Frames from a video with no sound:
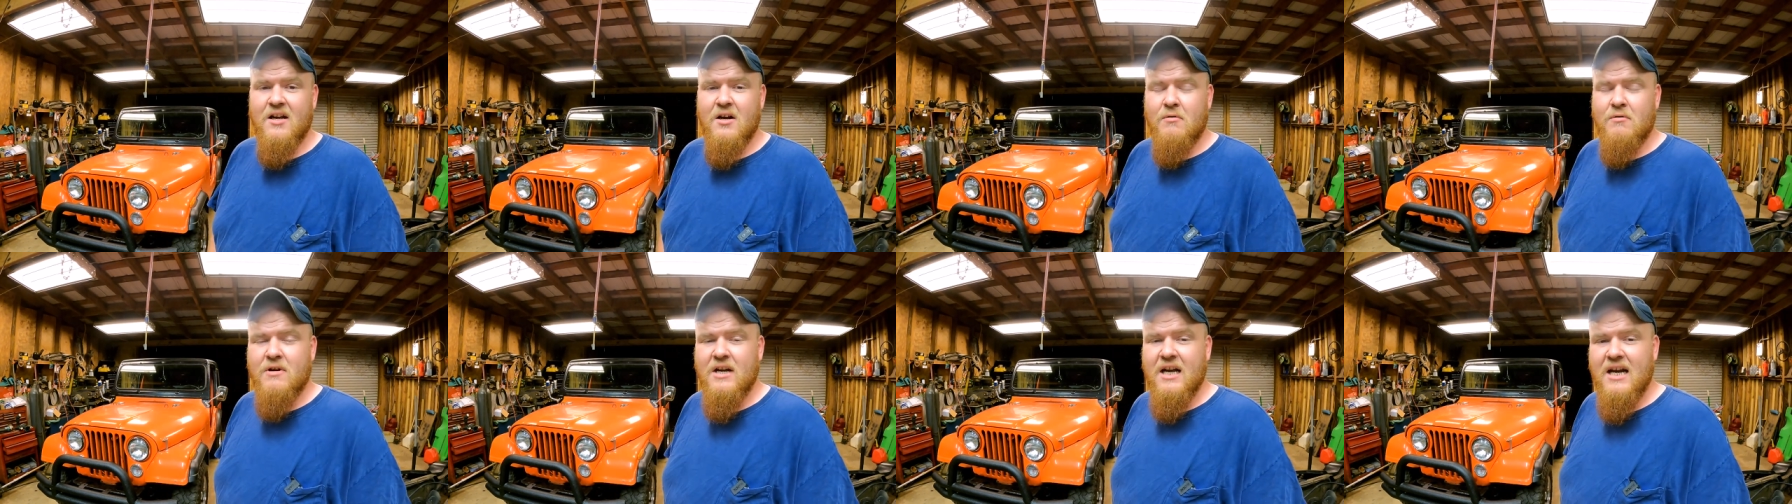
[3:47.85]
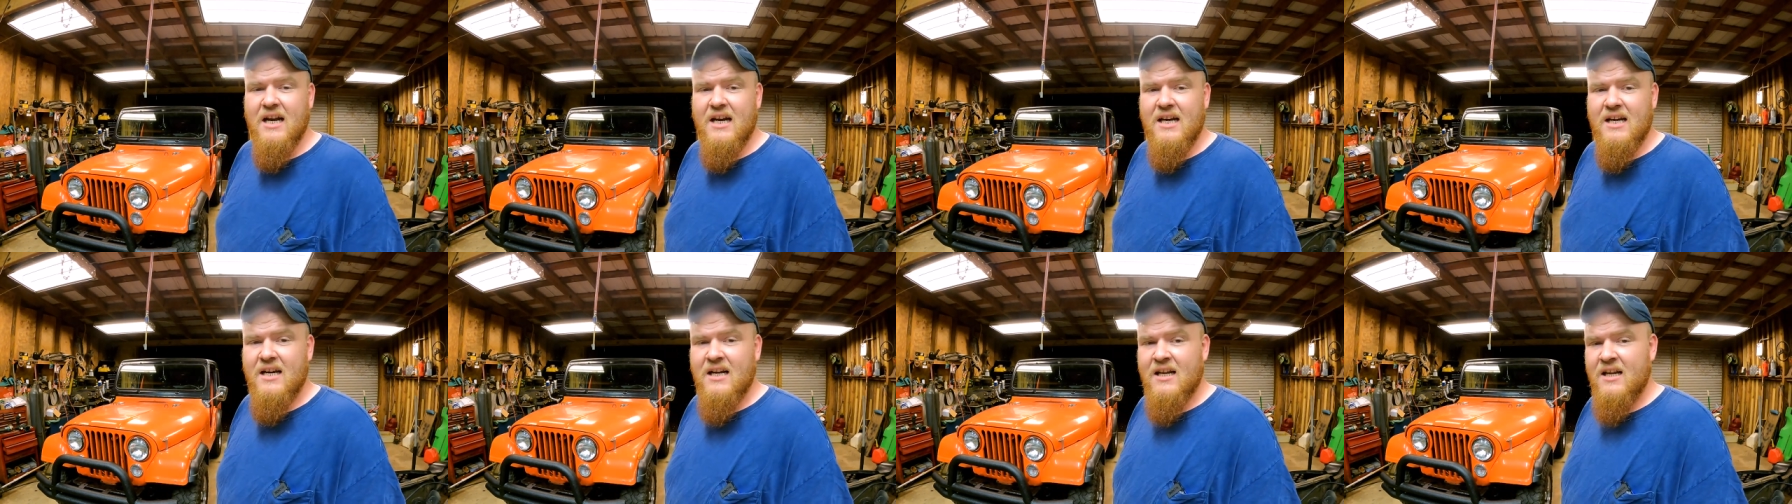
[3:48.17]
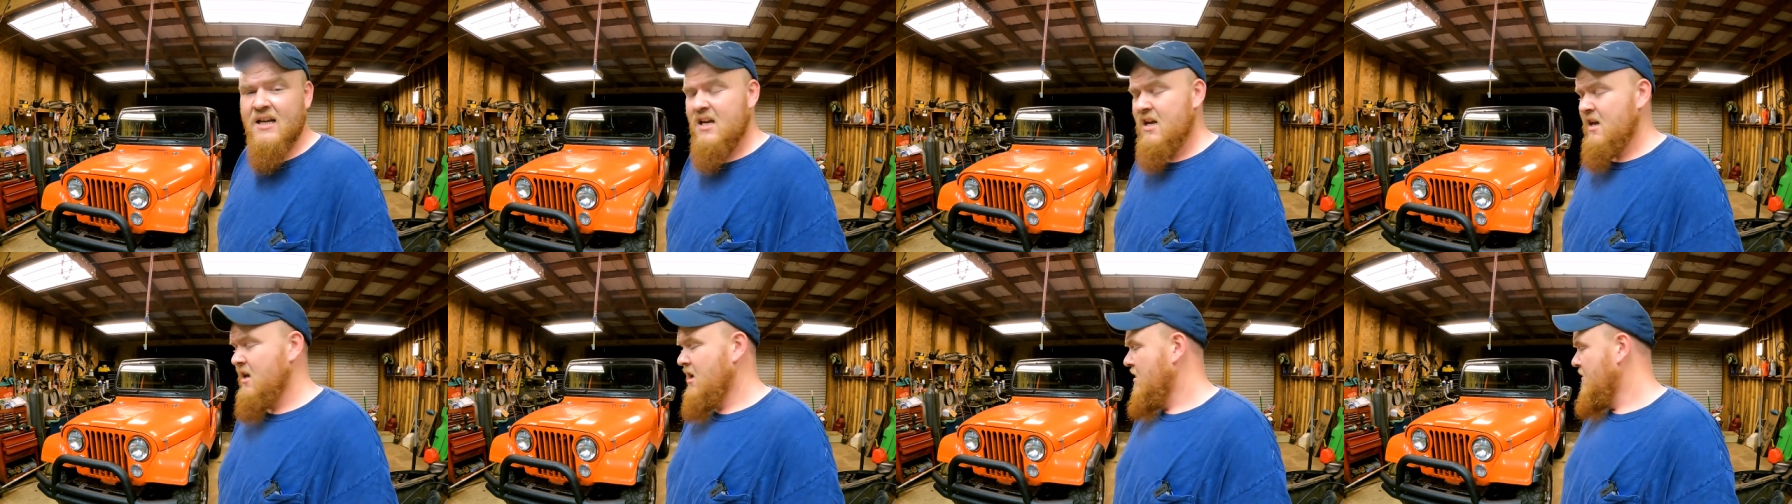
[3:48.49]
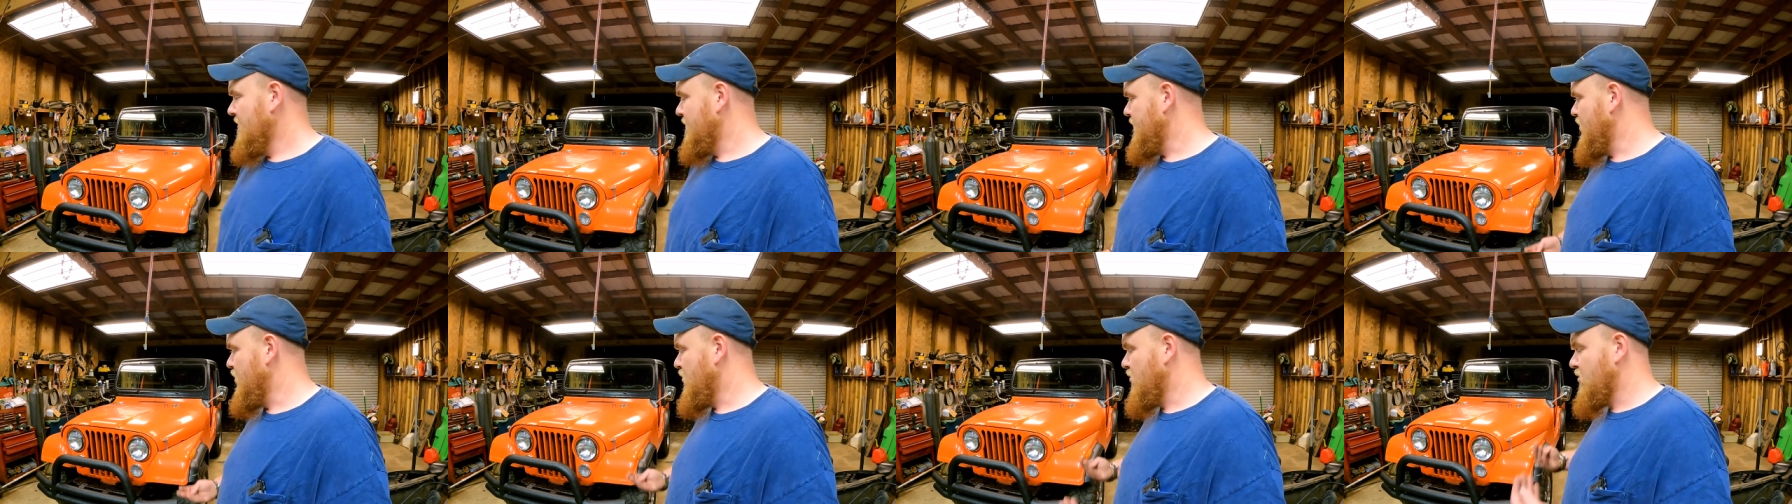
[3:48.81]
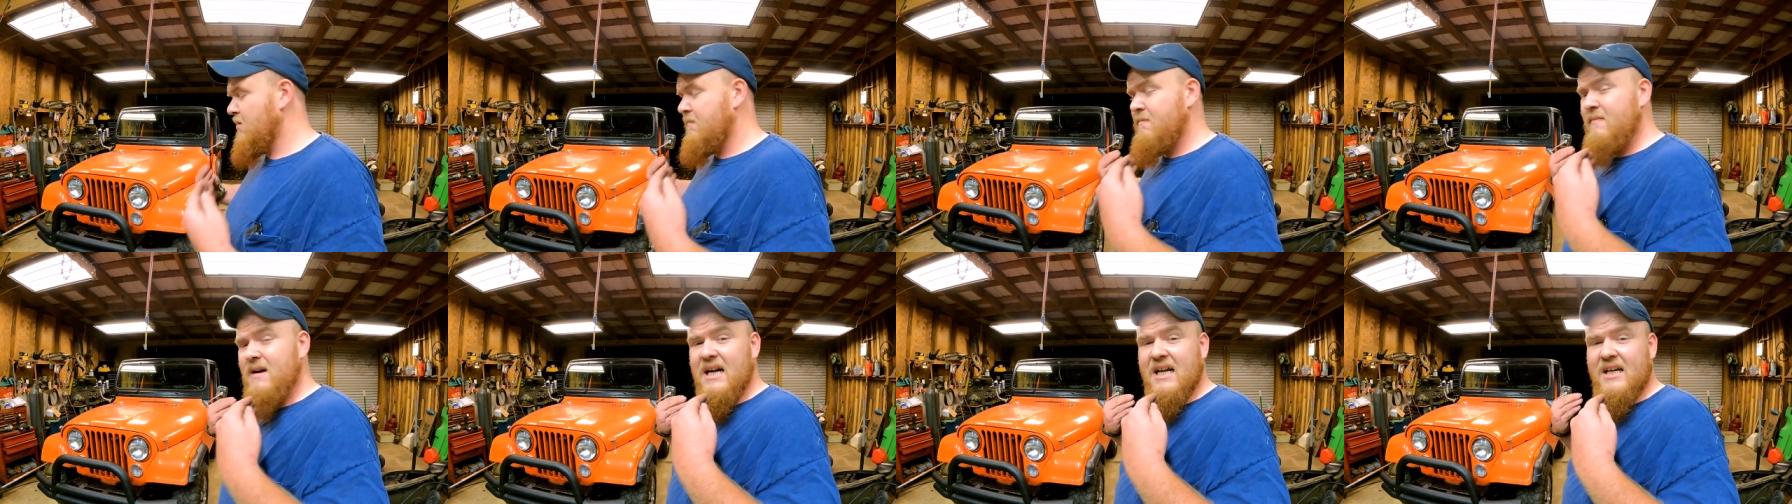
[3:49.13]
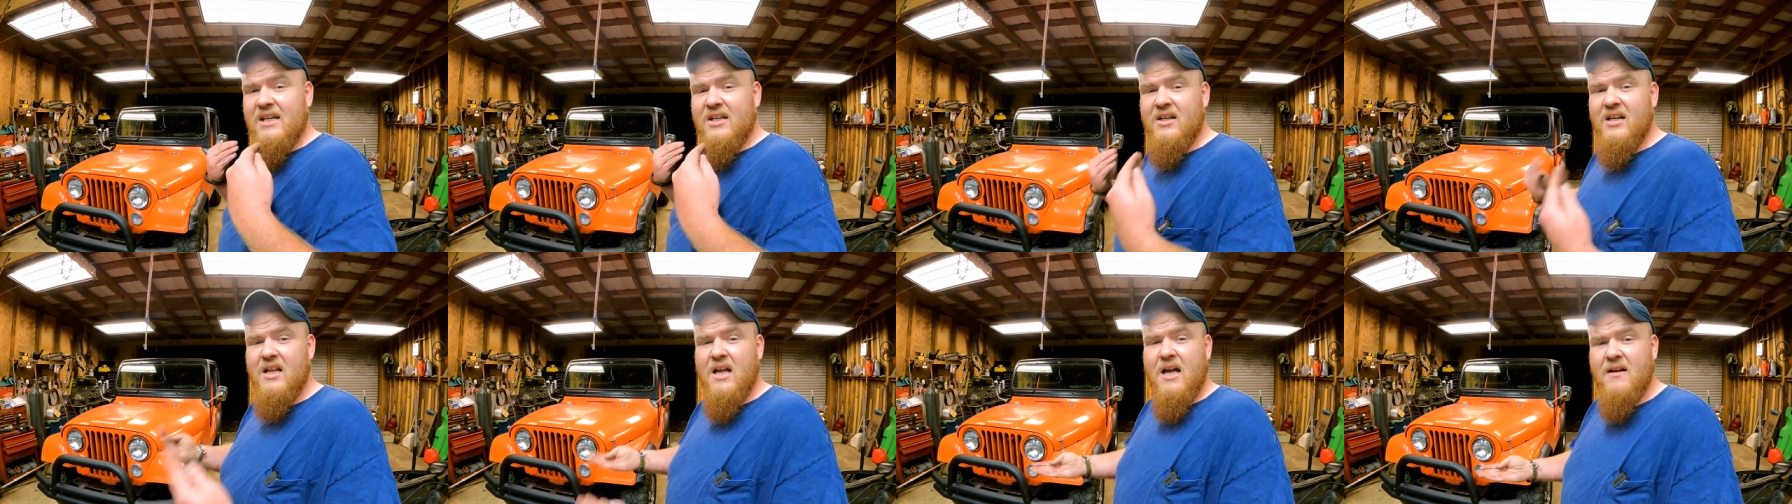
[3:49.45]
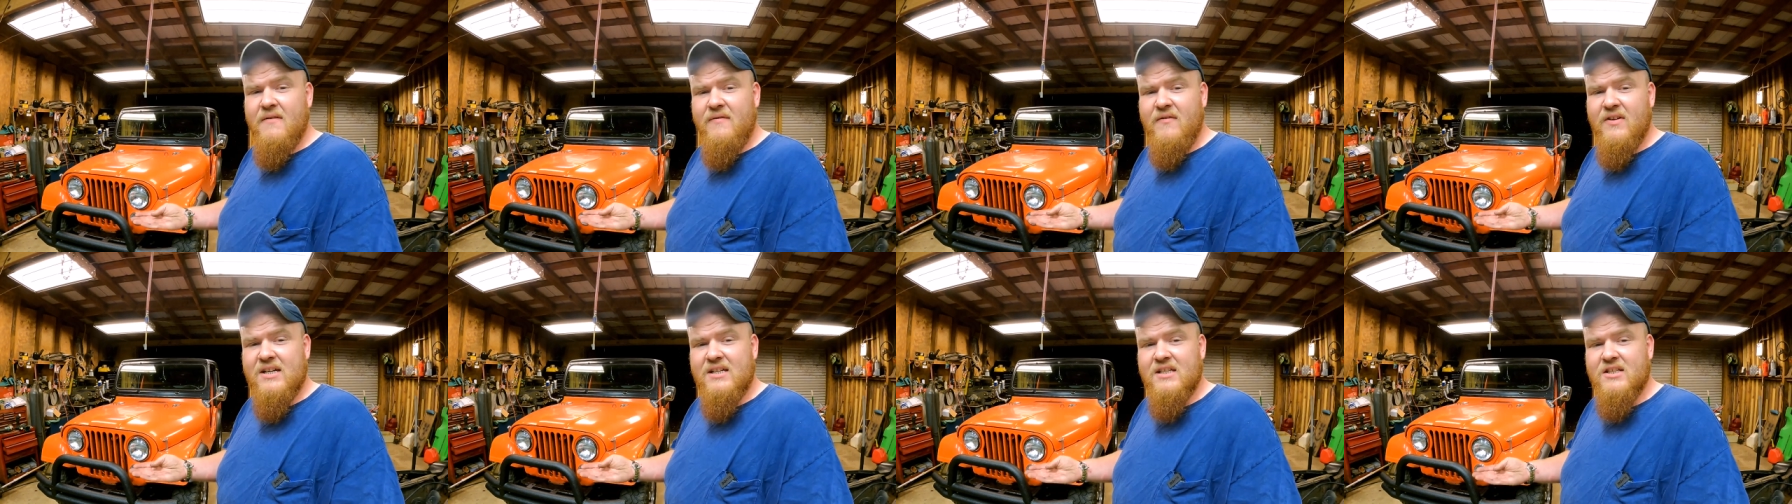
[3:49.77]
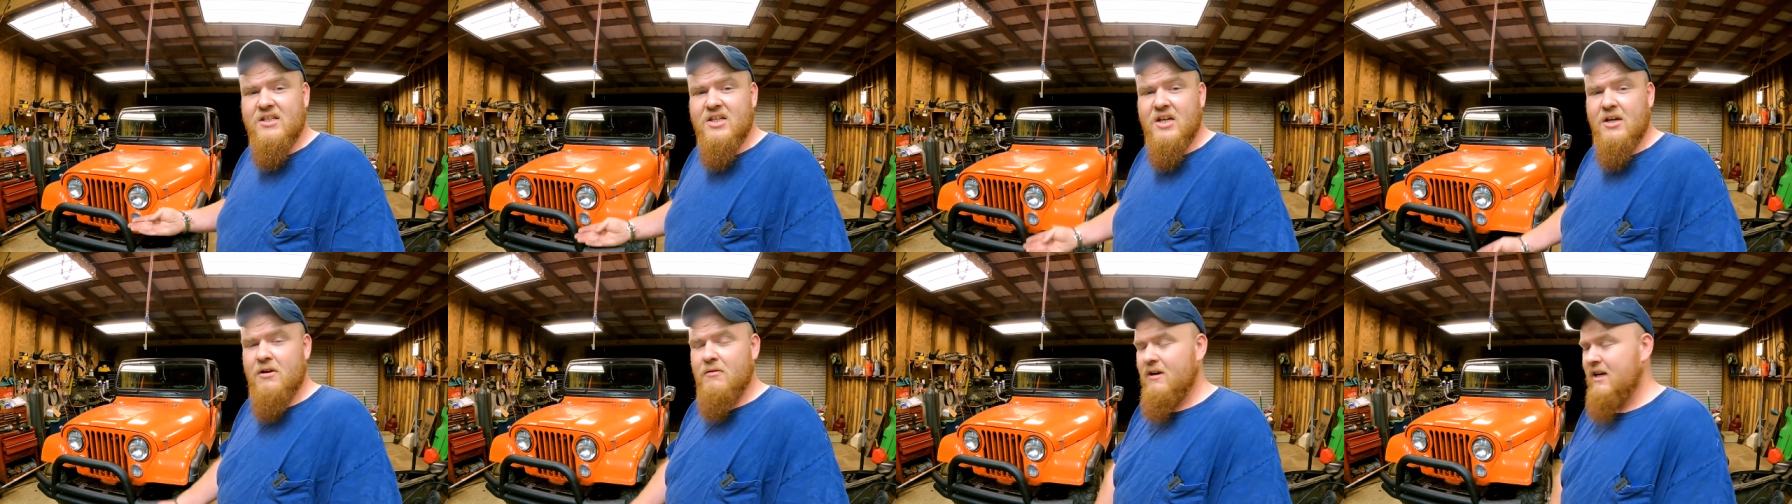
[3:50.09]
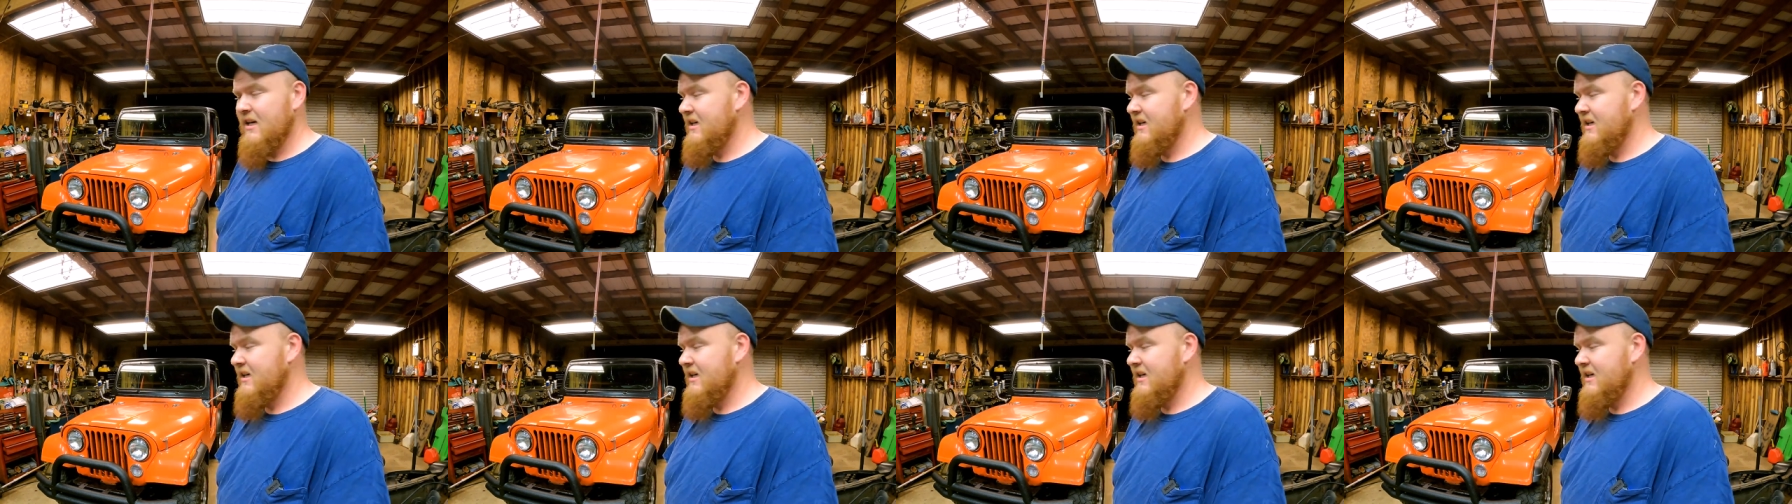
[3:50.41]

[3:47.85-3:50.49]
Okay. Pour my love into